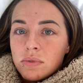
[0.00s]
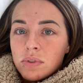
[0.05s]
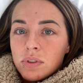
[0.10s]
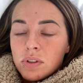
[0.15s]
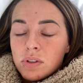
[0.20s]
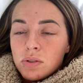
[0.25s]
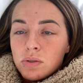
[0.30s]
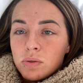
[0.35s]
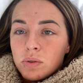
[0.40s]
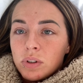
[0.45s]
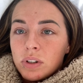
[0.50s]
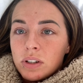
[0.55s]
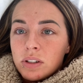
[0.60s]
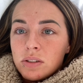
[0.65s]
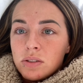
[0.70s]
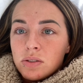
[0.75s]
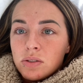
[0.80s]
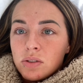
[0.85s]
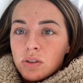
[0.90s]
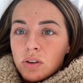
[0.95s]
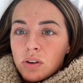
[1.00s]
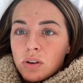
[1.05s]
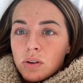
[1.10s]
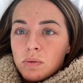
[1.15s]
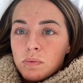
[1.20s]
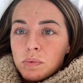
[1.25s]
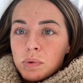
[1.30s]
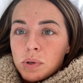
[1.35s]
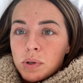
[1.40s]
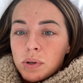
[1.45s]
just want it to stop.
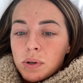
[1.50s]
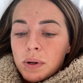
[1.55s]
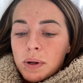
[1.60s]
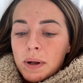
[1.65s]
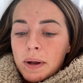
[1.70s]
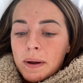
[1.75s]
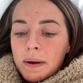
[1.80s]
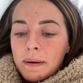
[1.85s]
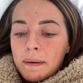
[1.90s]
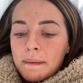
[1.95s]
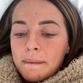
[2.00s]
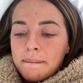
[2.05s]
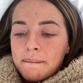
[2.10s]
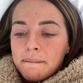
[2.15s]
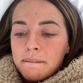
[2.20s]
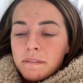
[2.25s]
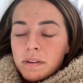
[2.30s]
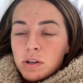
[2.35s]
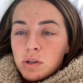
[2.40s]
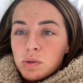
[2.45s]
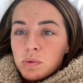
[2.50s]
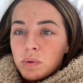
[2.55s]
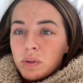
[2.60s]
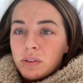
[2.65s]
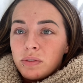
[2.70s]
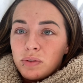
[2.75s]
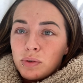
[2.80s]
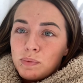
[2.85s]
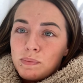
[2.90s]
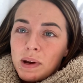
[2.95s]
I just want
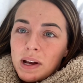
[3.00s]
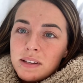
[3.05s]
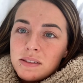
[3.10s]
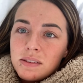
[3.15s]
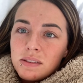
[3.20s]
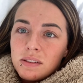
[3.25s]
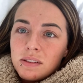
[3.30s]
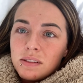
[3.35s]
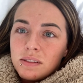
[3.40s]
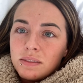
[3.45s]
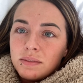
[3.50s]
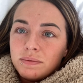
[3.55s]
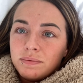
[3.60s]
to feel better.